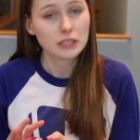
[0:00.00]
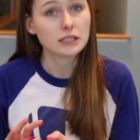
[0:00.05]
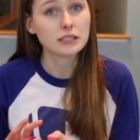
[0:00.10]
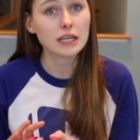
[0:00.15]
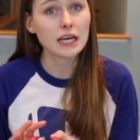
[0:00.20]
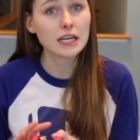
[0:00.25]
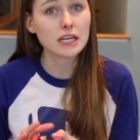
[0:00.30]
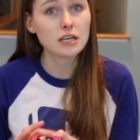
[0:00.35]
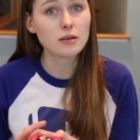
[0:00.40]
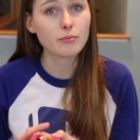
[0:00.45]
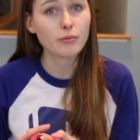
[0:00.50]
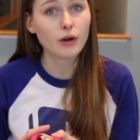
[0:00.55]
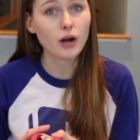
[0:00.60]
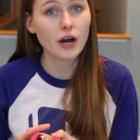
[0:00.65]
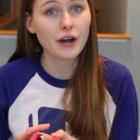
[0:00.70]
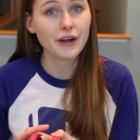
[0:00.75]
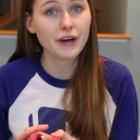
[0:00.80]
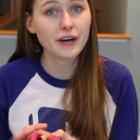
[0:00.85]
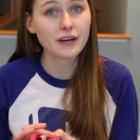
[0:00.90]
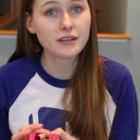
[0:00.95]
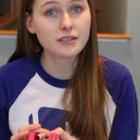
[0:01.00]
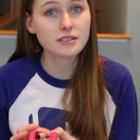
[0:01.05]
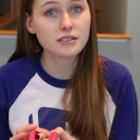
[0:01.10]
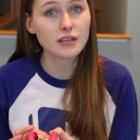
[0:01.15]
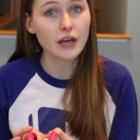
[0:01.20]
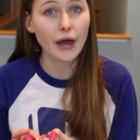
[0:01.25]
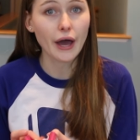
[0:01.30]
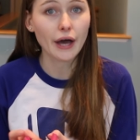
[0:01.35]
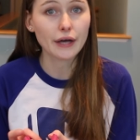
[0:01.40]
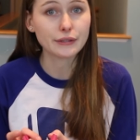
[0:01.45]
lady products,
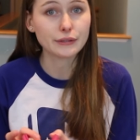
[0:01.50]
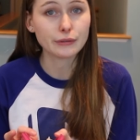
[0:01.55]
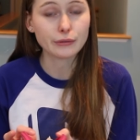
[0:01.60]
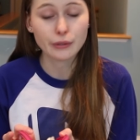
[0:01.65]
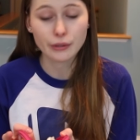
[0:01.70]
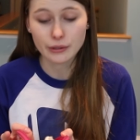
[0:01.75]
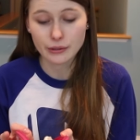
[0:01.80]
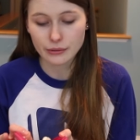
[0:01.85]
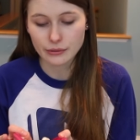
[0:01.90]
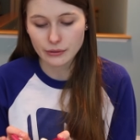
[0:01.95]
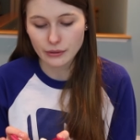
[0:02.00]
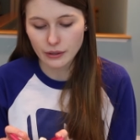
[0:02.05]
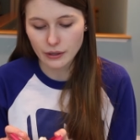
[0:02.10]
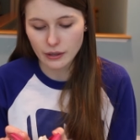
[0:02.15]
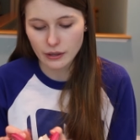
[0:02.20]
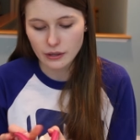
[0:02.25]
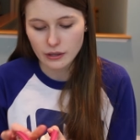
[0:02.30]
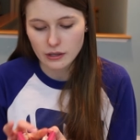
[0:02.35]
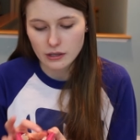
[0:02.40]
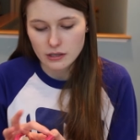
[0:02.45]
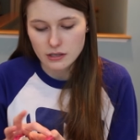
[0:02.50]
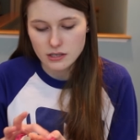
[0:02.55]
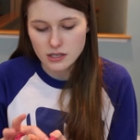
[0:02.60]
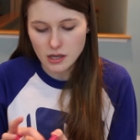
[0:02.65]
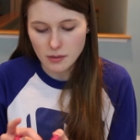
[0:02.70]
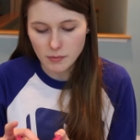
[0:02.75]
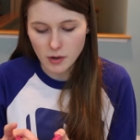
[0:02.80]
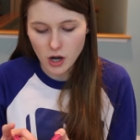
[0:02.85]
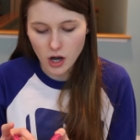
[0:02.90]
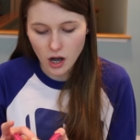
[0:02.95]
as you can see.
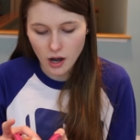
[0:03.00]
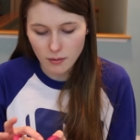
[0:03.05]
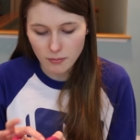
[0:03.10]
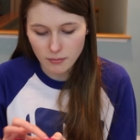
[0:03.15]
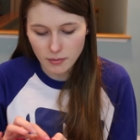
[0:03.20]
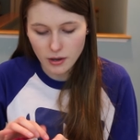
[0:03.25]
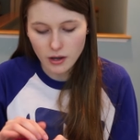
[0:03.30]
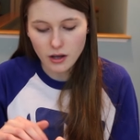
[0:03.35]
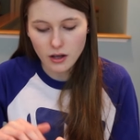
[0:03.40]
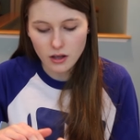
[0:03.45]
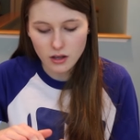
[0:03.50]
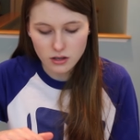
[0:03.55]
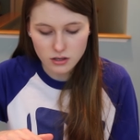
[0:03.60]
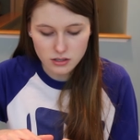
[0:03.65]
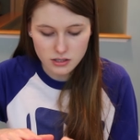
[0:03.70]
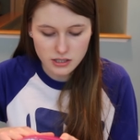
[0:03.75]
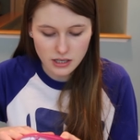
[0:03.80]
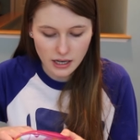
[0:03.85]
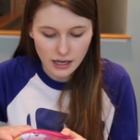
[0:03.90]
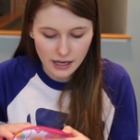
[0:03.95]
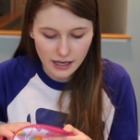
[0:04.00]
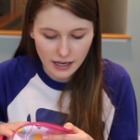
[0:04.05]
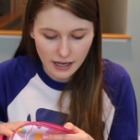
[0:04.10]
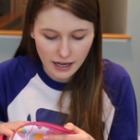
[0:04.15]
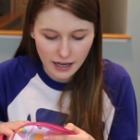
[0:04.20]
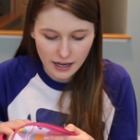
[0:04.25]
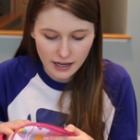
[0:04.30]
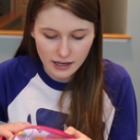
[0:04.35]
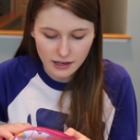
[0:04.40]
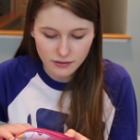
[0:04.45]
Some cotton balls, I
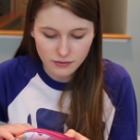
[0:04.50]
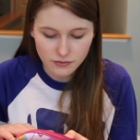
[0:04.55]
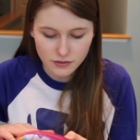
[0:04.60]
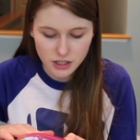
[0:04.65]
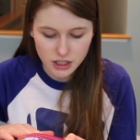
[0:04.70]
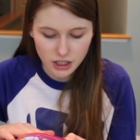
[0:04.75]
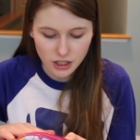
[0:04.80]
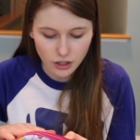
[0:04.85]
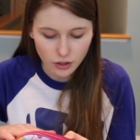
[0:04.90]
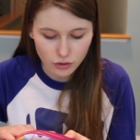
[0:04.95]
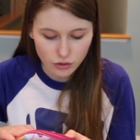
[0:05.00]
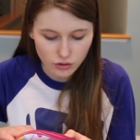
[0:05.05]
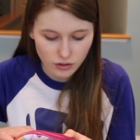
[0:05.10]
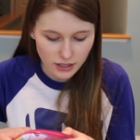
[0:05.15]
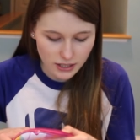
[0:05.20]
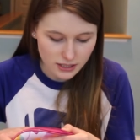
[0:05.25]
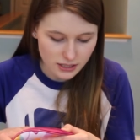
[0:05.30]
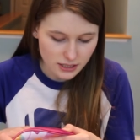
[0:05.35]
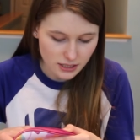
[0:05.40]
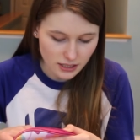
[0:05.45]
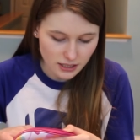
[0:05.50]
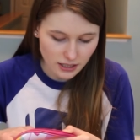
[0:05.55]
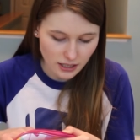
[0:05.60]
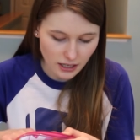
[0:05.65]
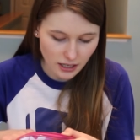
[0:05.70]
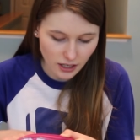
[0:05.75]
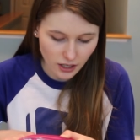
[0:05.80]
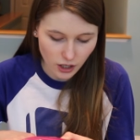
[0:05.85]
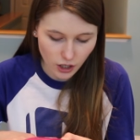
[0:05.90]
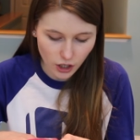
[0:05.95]
have deodorant in
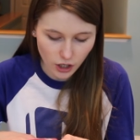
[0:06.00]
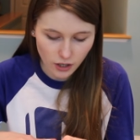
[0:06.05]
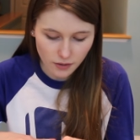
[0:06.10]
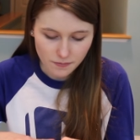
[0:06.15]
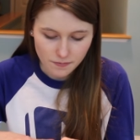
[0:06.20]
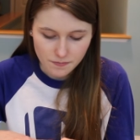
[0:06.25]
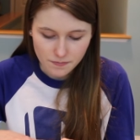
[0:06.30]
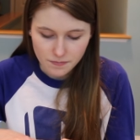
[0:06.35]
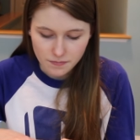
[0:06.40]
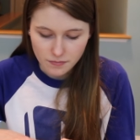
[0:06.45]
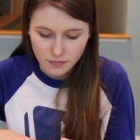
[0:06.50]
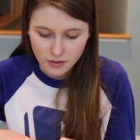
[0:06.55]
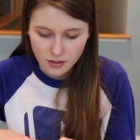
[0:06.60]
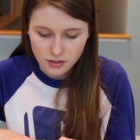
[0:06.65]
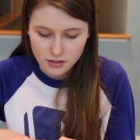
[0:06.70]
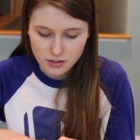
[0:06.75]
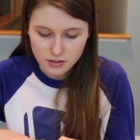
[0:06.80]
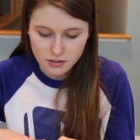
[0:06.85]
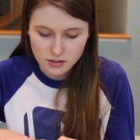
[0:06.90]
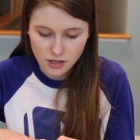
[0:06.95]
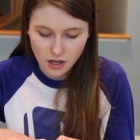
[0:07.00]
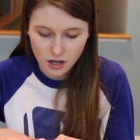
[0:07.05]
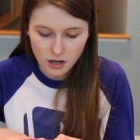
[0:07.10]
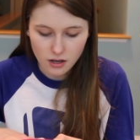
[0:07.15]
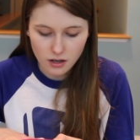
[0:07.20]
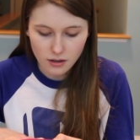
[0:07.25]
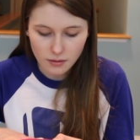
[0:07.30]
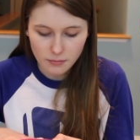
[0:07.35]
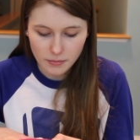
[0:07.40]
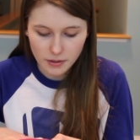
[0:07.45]
here,
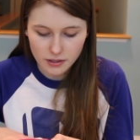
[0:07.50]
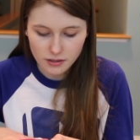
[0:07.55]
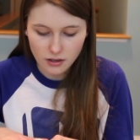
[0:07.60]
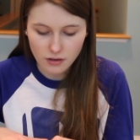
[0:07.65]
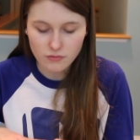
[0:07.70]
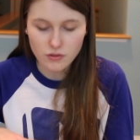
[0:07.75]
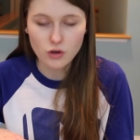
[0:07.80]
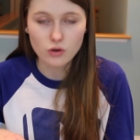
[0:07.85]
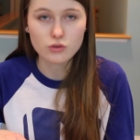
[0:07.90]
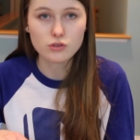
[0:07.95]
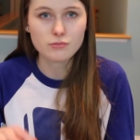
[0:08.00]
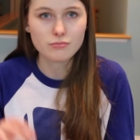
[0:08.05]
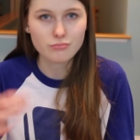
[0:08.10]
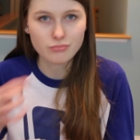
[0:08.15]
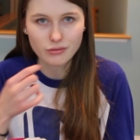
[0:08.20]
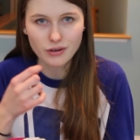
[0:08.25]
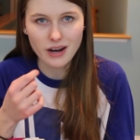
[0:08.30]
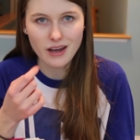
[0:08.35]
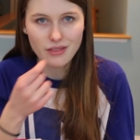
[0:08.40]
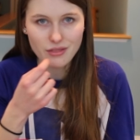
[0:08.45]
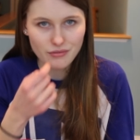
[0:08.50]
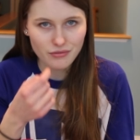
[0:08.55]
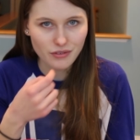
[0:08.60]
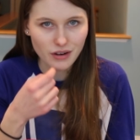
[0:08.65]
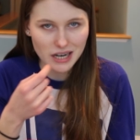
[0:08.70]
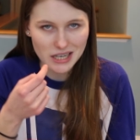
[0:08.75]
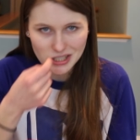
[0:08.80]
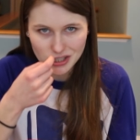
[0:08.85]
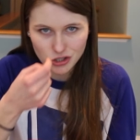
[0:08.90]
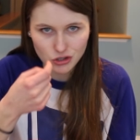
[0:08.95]
some of those breath
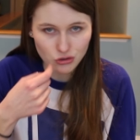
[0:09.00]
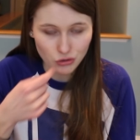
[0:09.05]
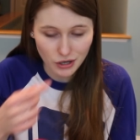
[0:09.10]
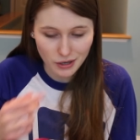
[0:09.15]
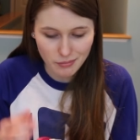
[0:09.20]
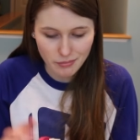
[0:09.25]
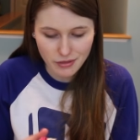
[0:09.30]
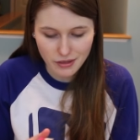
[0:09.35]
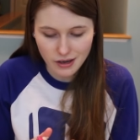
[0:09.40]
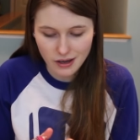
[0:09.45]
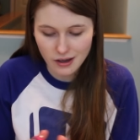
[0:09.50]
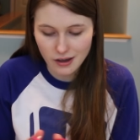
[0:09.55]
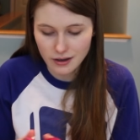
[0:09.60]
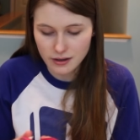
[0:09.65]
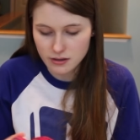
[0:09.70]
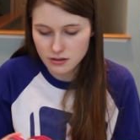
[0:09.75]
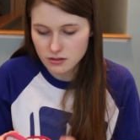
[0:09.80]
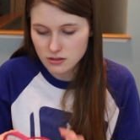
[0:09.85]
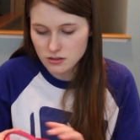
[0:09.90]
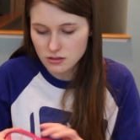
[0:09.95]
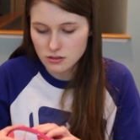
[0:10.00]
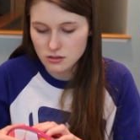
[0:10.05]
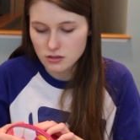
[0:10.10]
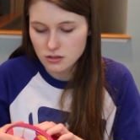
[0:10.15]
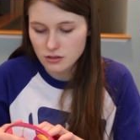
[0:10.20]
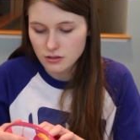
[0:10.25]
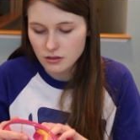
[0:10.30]
fresh strip things,